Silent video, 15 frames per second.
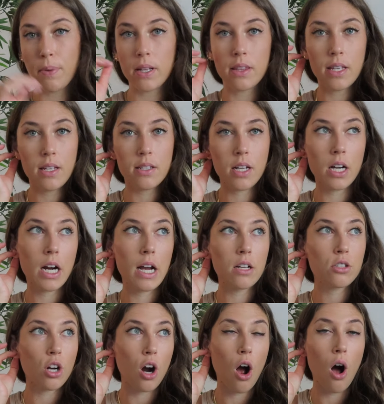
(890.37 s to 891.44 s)
but these
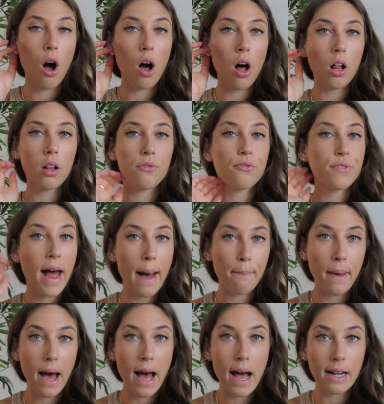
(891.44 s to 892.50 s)
earrings are all flat
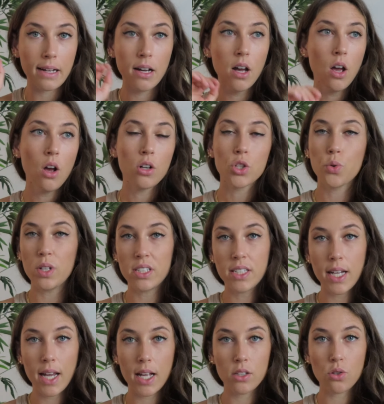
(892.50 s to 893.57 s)
back
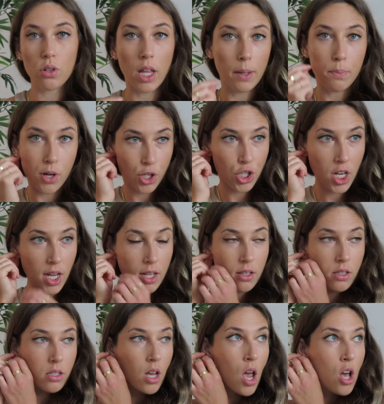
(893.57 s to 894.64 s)
twist-ins or like
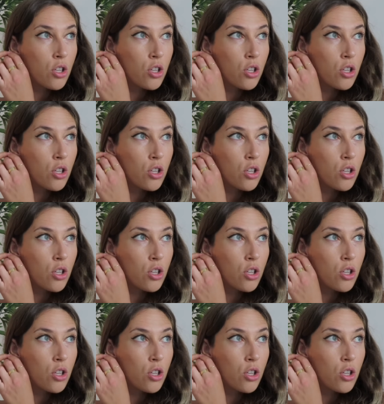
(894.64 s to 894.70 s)
push-ins,